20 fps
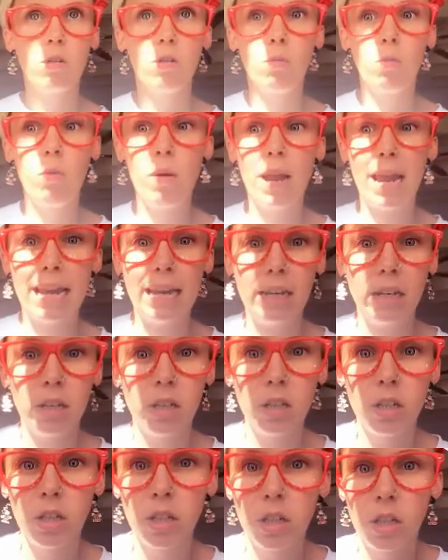Wait,
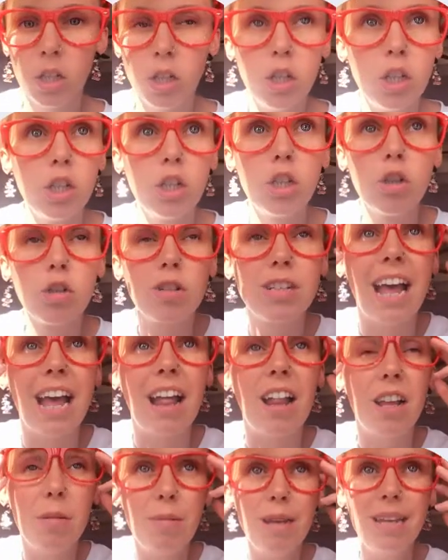you're
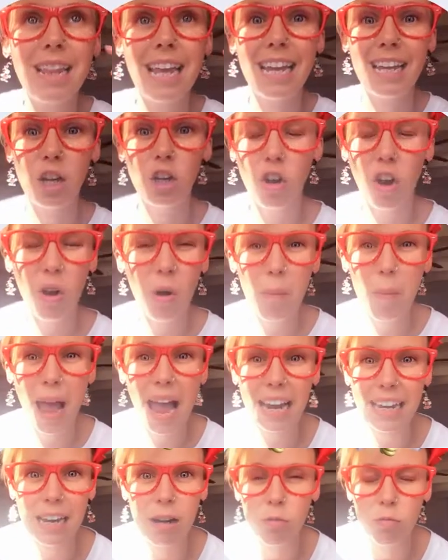telling me they could go
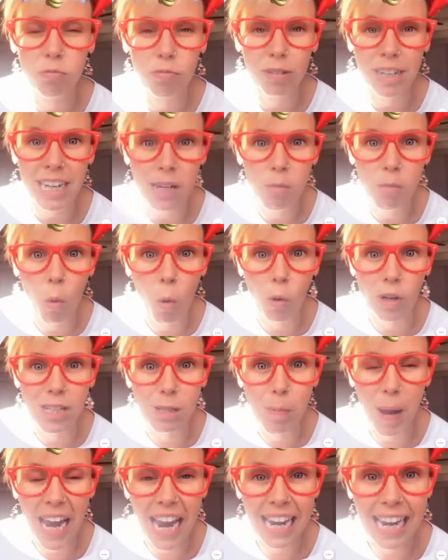back and read more
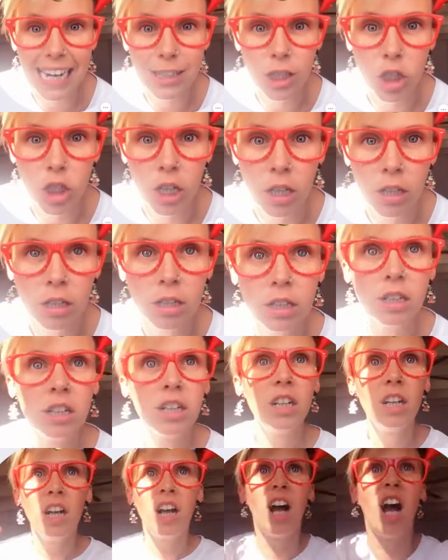Spanish?
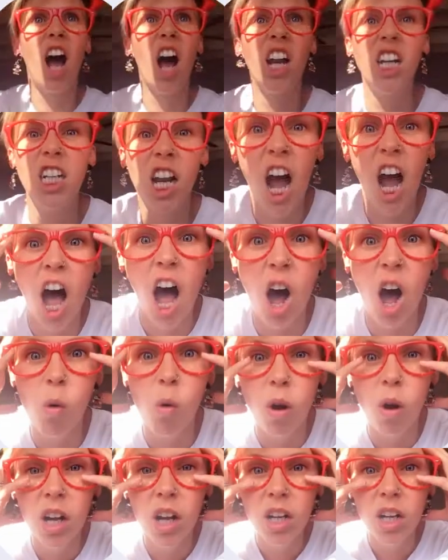Oh
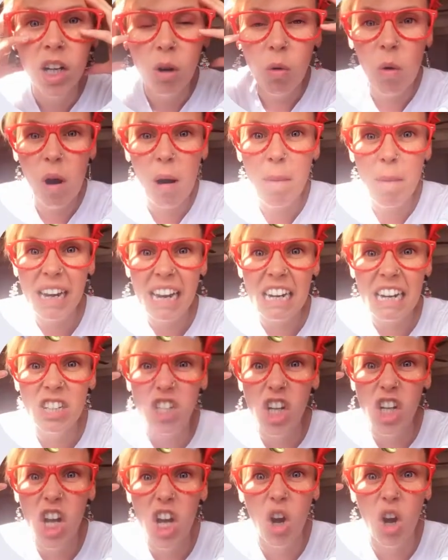no! What am I gonna
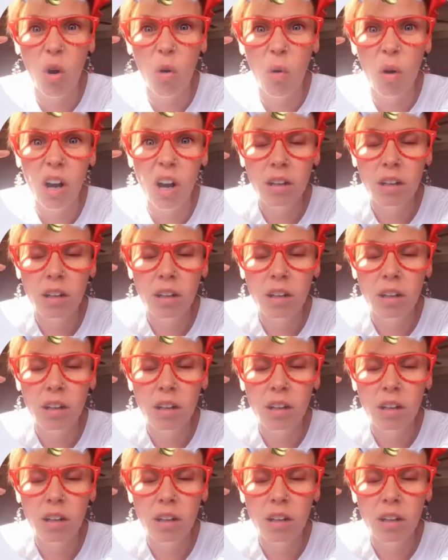do?